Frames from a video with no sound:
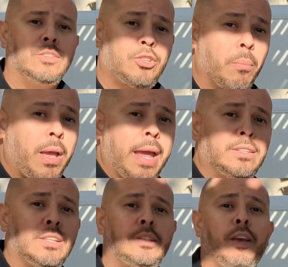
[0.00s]
In some
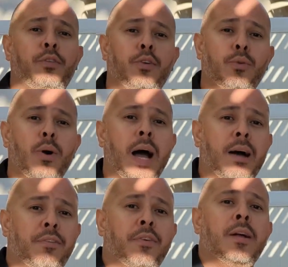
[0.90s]
cases, if you do
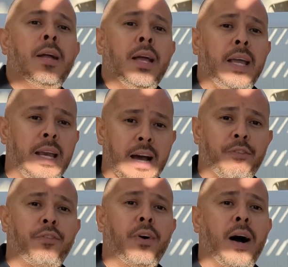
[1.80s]
have
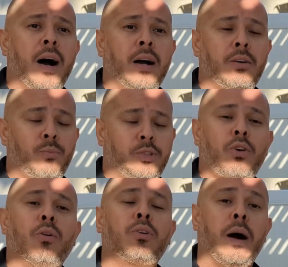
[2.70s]
enough
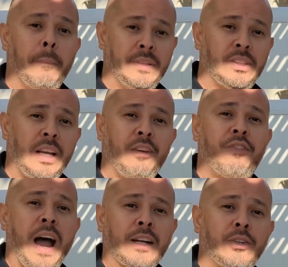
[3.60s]
what's called
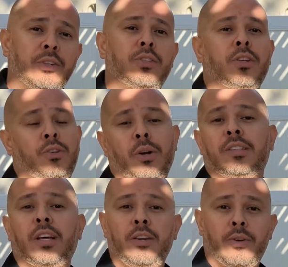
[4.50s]
compensating factors, so
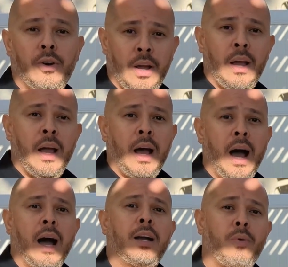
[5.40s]
let's say your
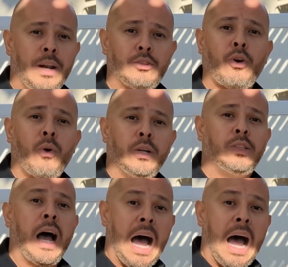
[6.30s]
credit score is